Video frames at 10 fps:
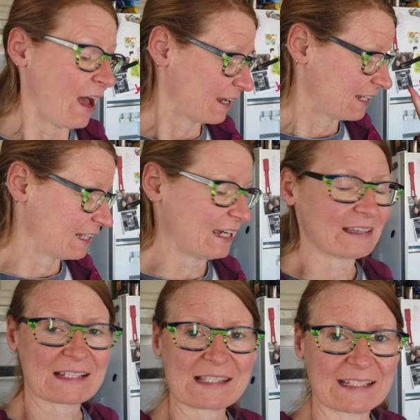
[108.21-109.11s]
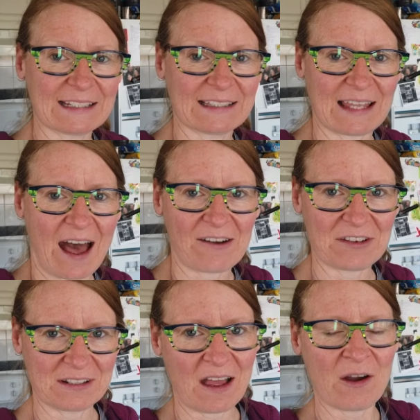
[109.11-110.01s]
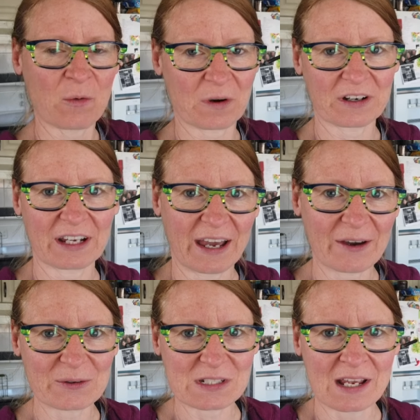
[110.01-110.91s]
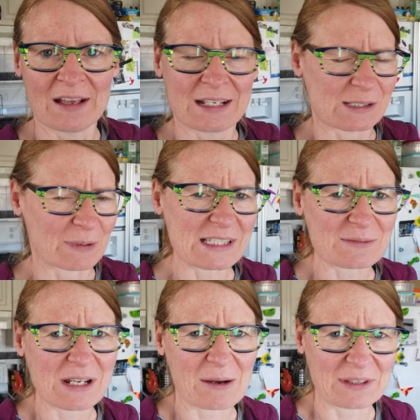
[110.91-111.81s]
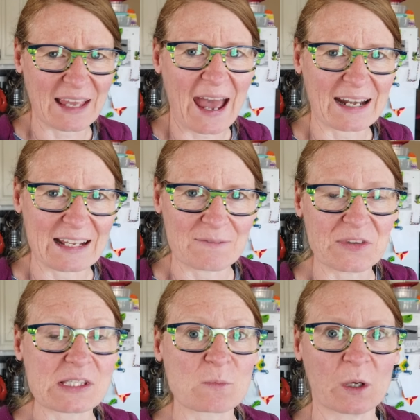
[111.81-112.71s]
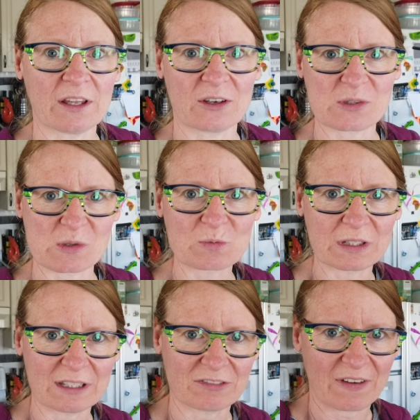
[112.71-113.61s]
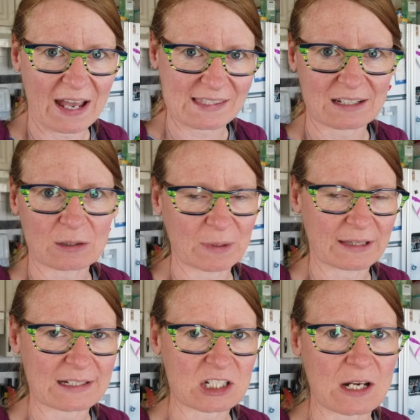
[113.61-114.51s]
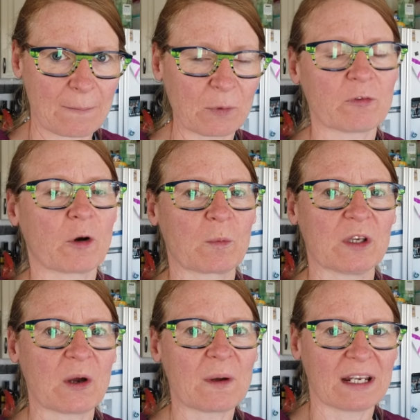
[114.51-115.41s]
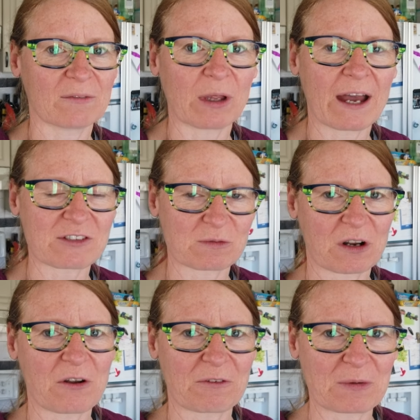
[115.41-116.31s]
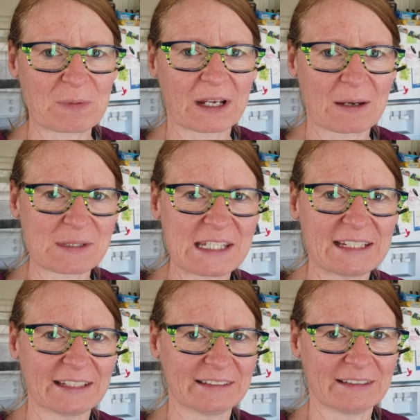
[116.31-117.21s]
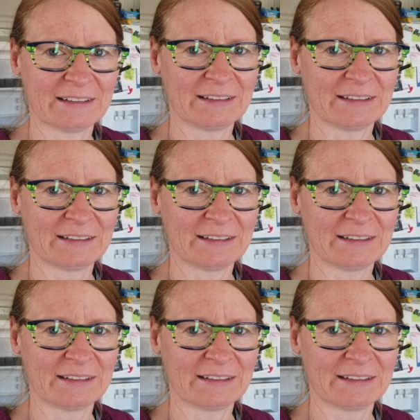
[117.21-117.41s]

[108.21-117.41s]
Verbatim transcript: I'm going to get this sitting in the oven, work out, spend some time with Addie. This morning goes really fast. It'll be lunchtime before we know it, and we'll have to run over and pick up Teagan.